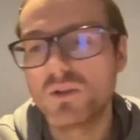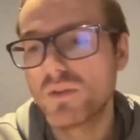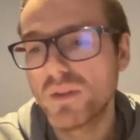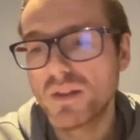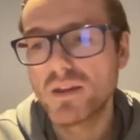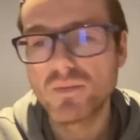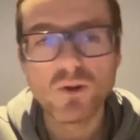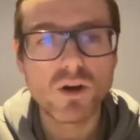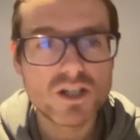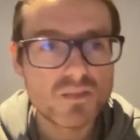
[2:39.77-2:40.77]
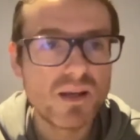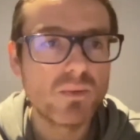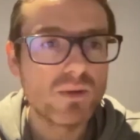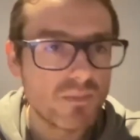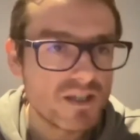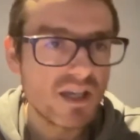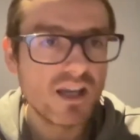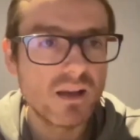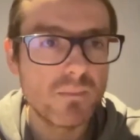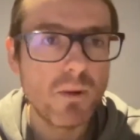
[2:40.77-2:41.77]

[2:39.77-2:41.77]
You know, they think that they've got to speak with a particular